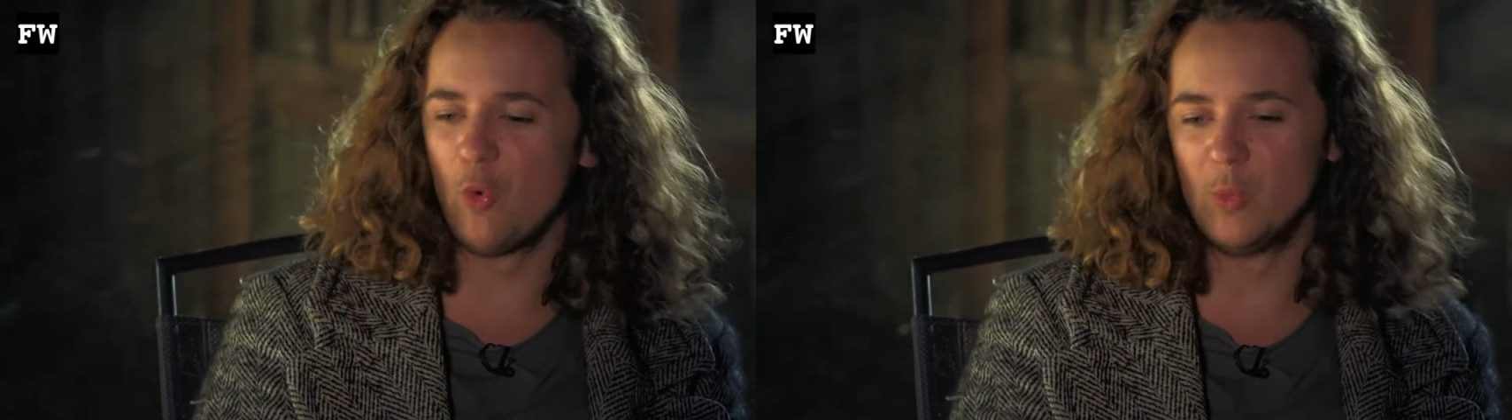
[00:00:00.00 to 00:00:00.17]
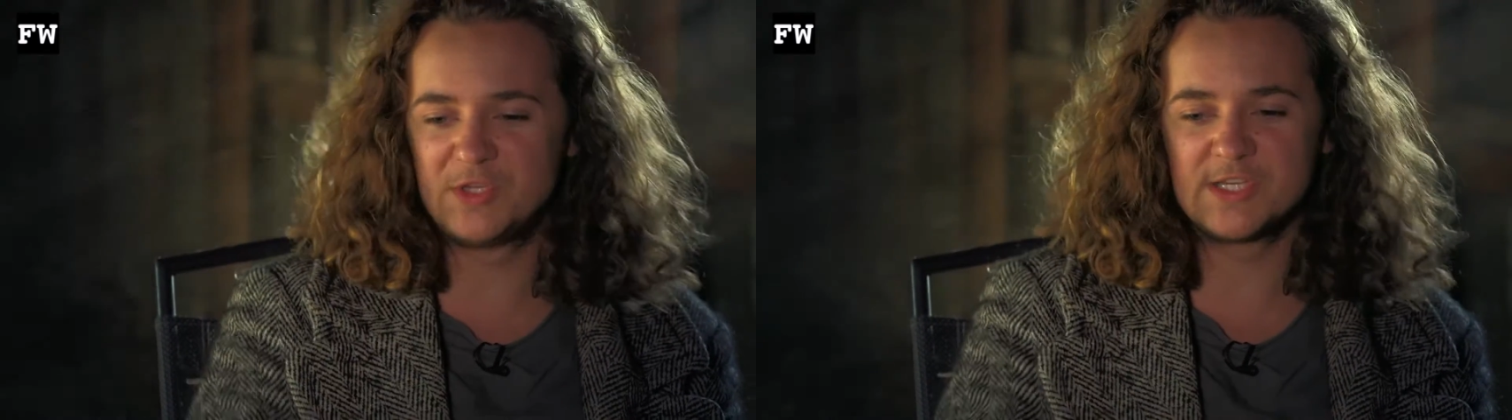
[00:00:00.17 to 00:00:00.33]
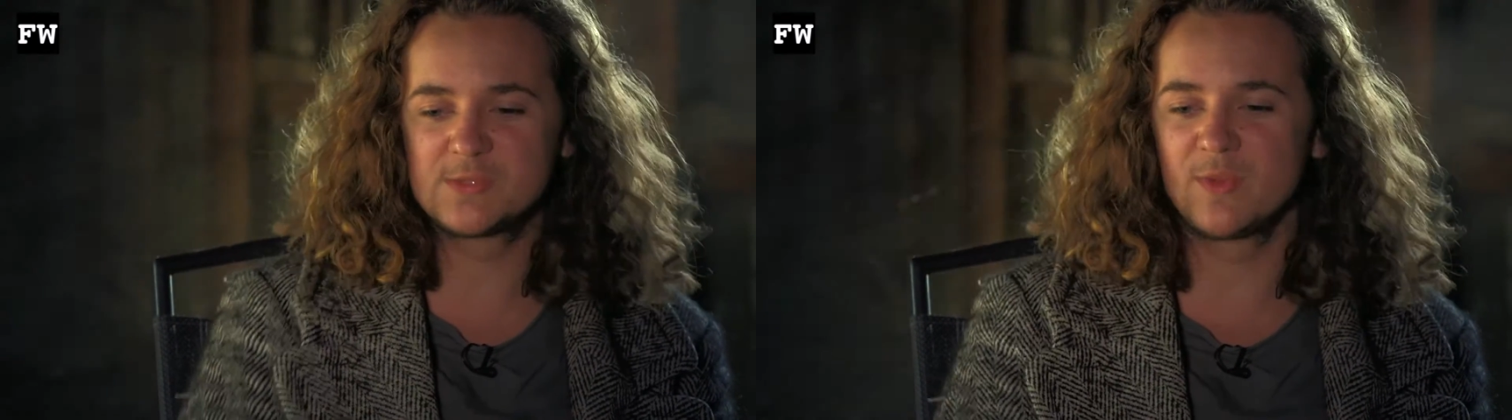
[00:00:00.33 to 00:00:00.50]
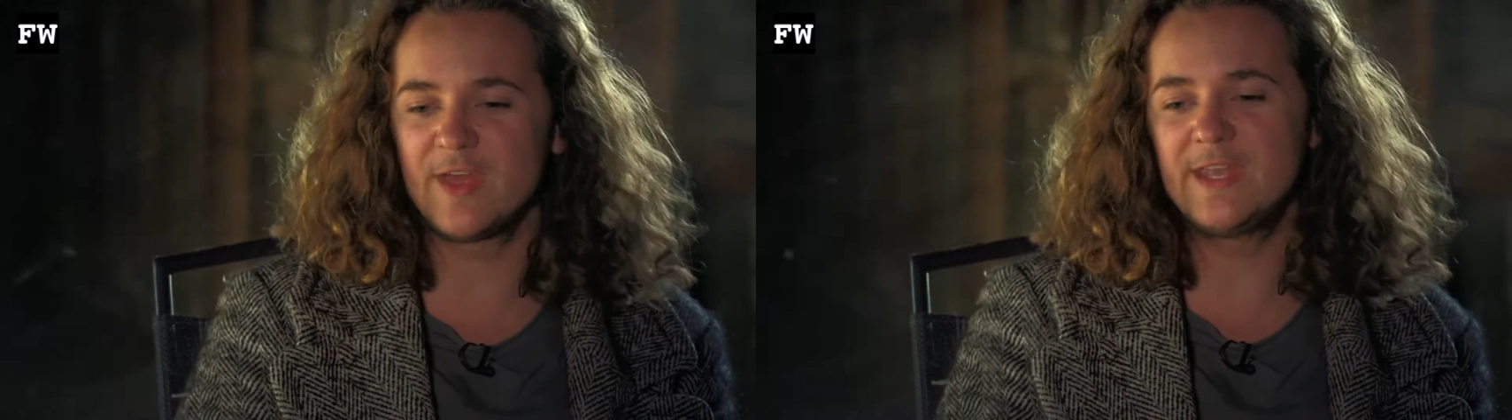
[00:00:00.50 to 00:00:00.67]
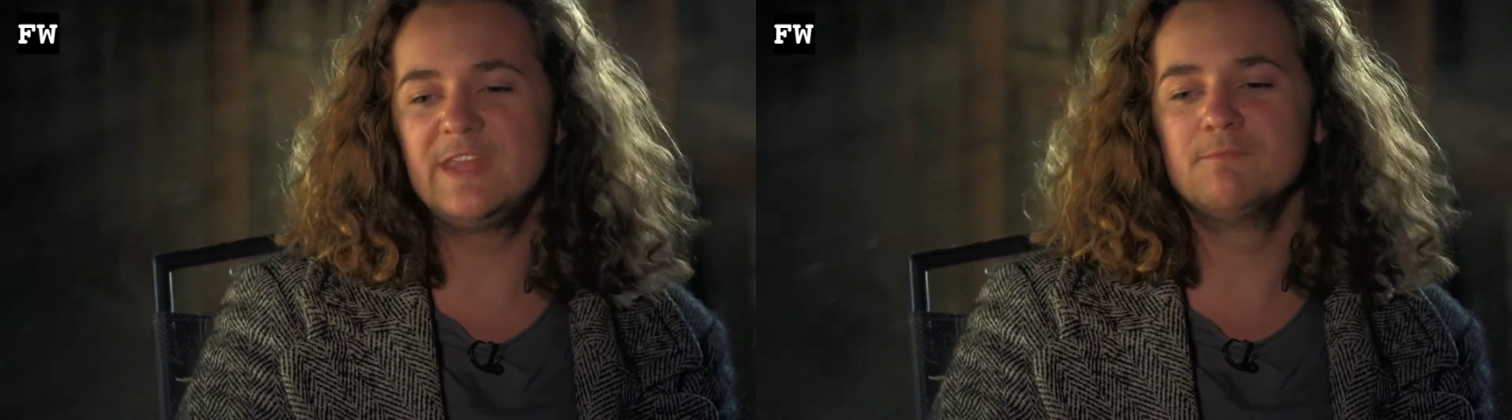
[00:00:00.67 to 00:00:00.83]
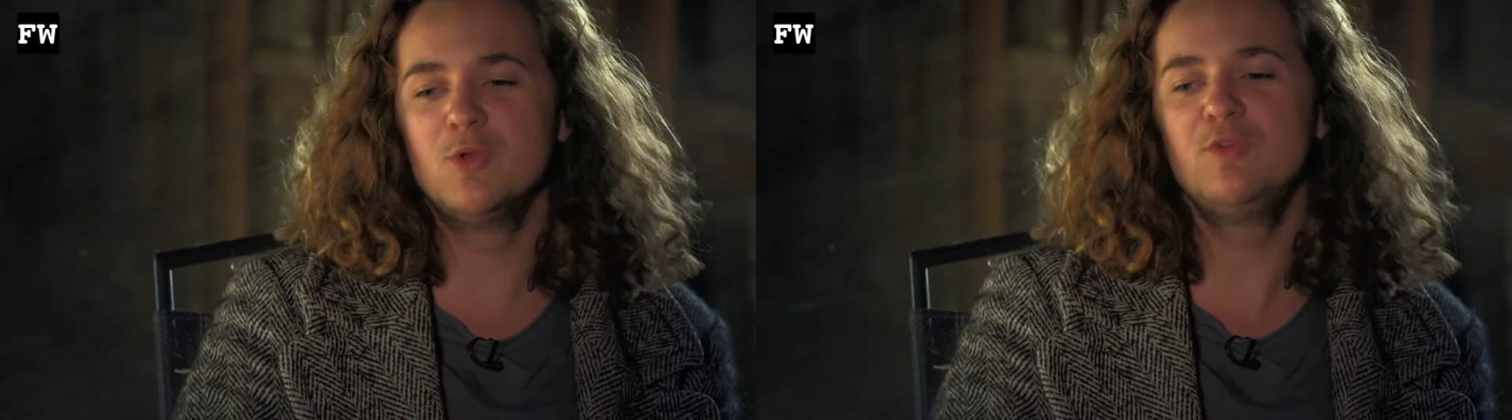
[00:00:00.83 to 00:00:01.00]
which is, with any
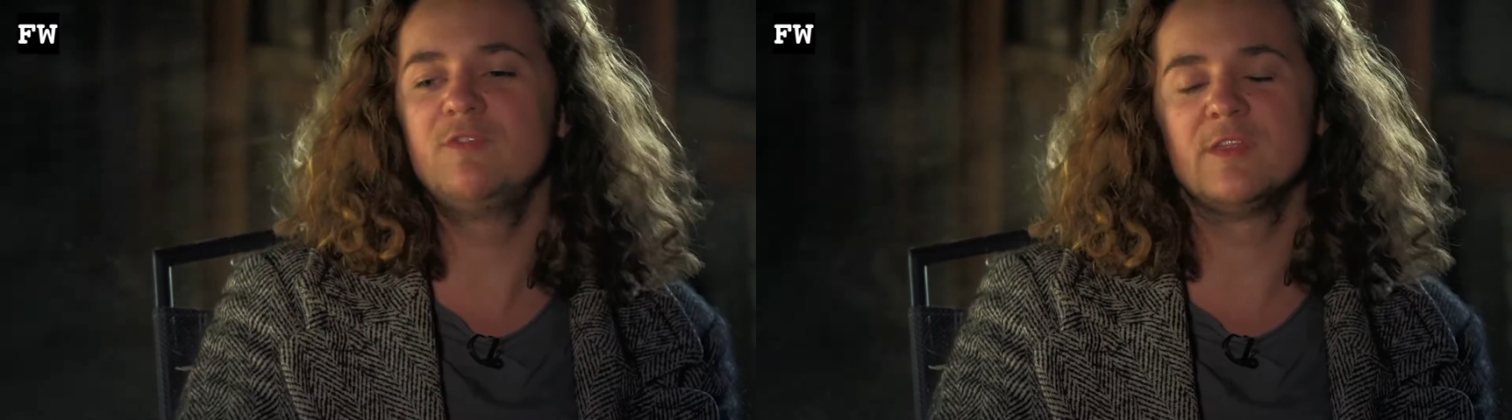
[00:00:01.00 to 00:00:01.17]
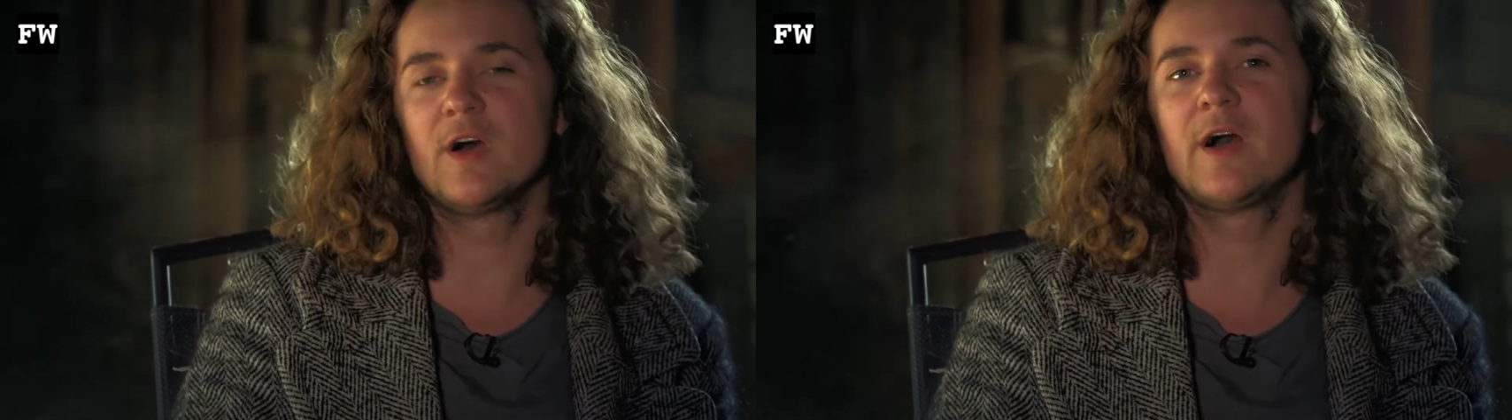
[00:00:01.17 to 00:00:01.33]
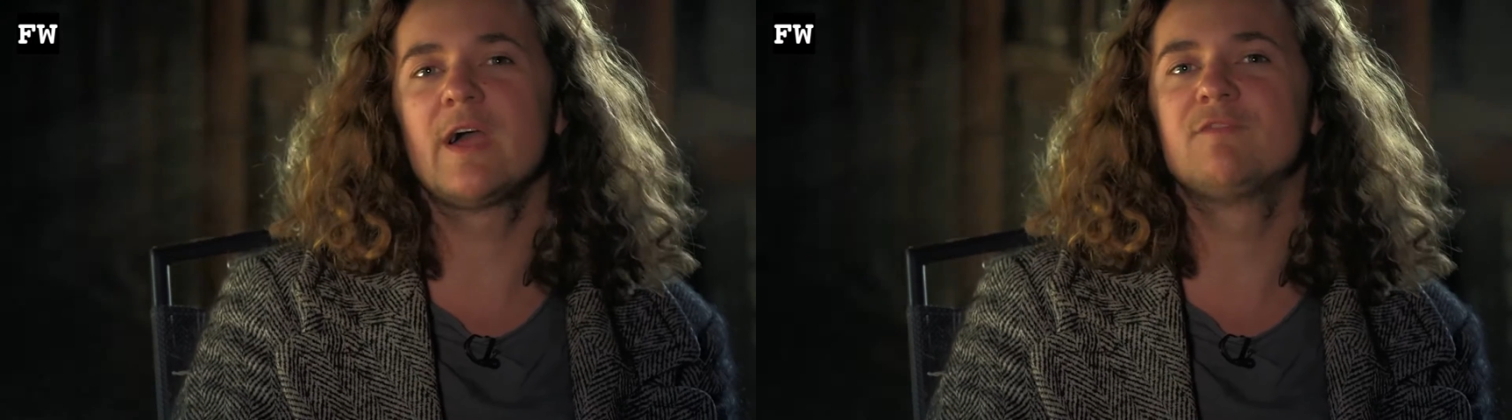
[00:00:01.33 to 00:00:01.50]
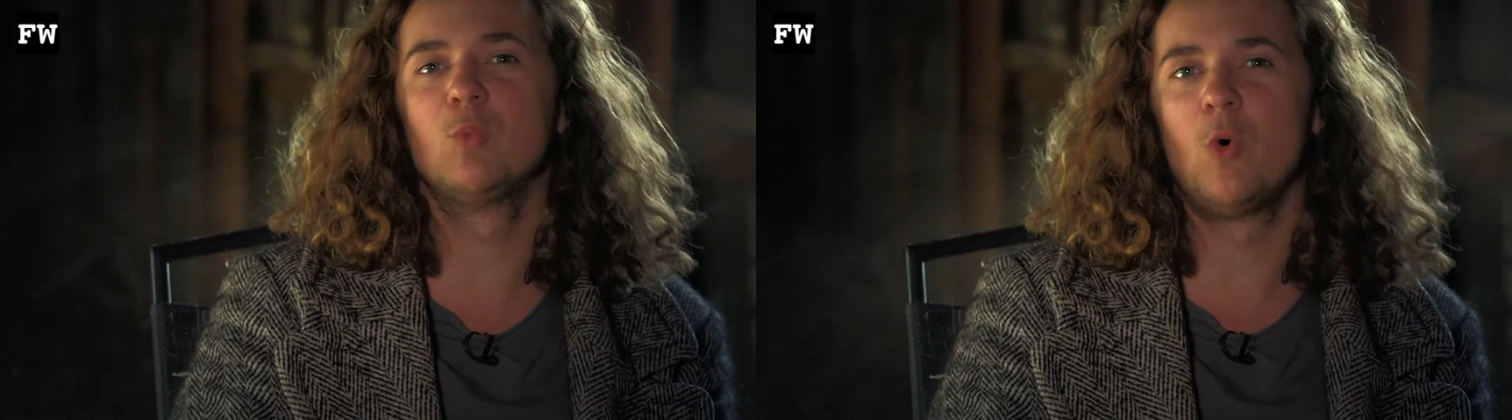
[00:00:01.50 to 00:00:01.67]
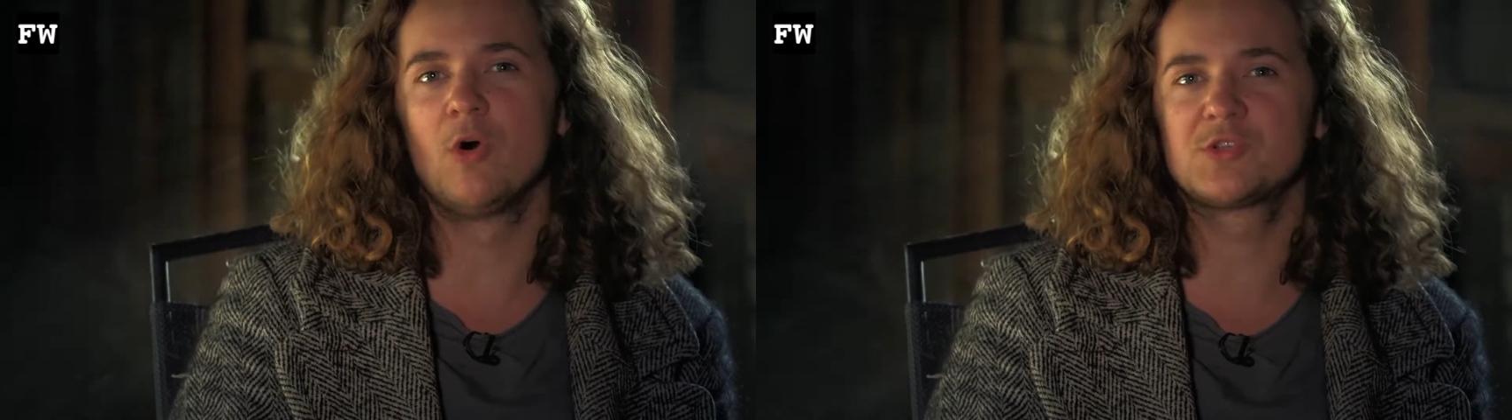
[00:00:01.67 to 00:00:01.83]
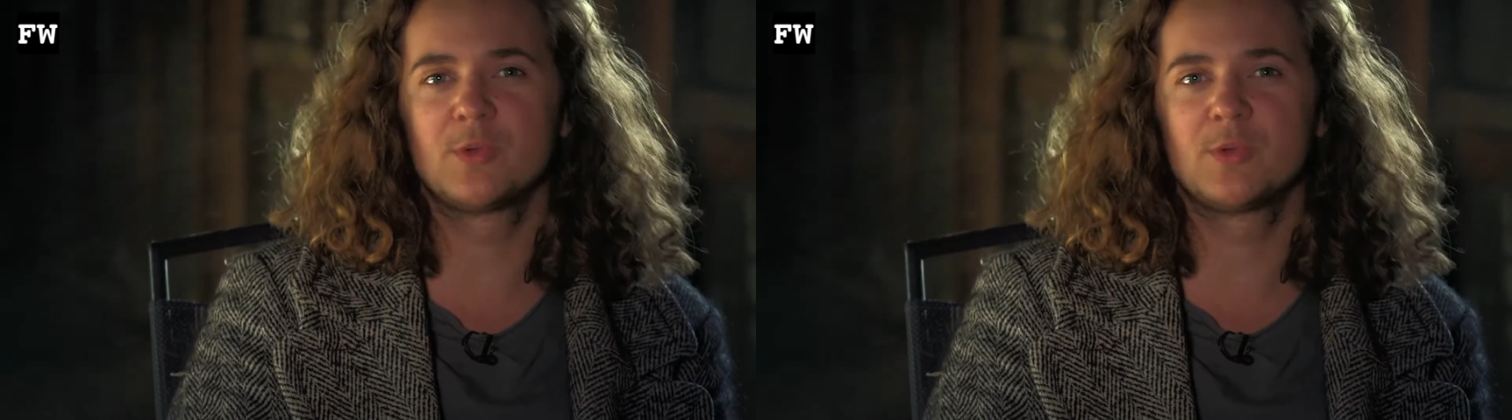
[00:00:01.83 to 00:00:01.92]
movie that I ever watch,